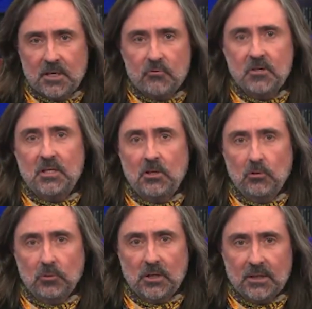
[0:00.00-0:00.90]

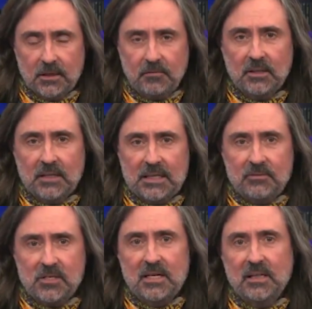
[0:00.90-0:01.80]
ridiculed, living
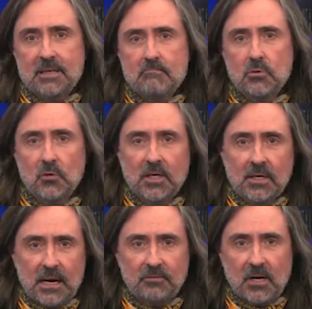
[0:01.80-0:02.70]
lives in limbo
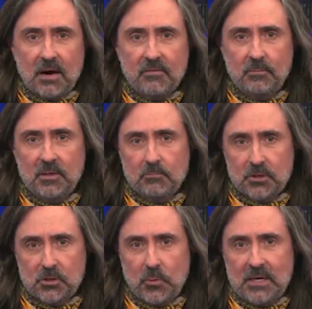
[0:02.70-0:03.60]
after having been
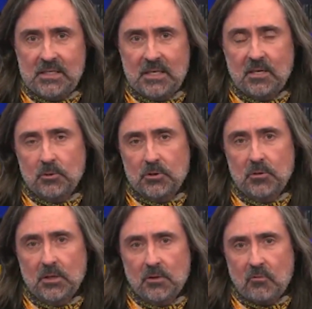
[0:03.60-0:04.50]
persuaded they were
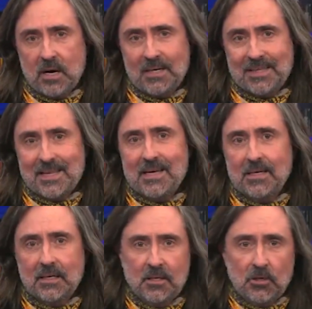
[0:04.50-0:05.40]
doing the right thing